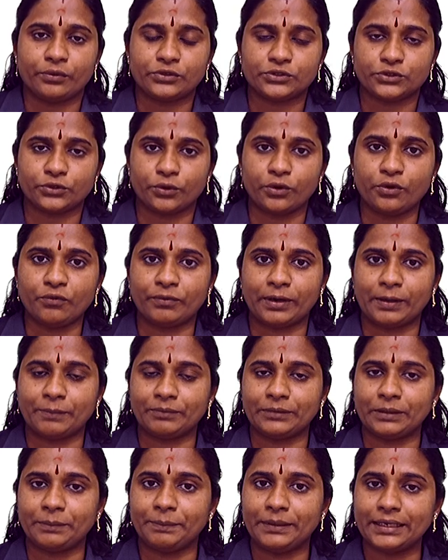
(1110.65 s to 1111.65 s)
So
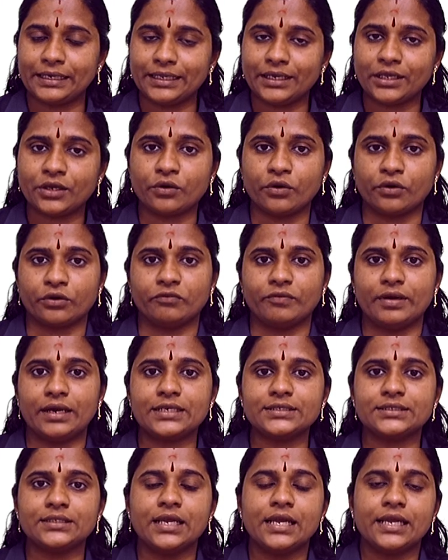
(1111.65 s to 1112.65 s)
from the beginning
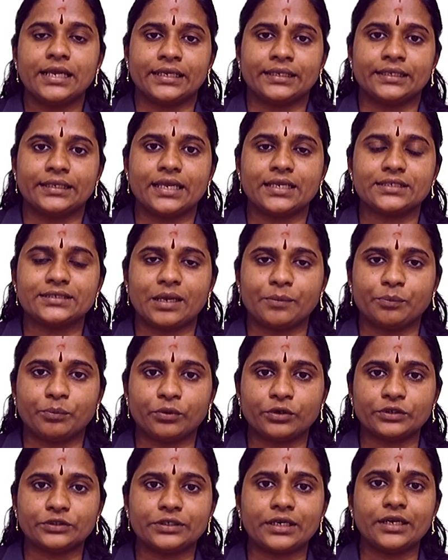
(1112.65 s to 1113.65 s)
onwards, India
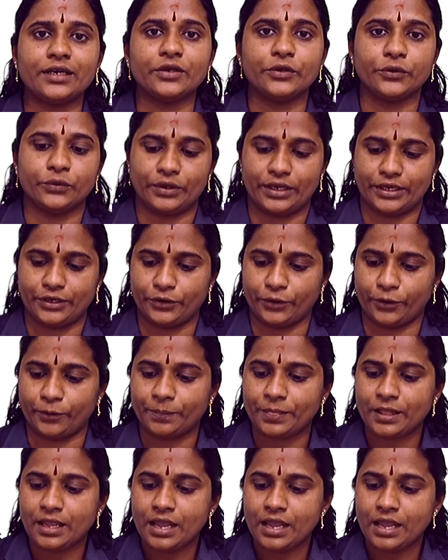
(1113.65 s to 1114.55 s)
supported UNO.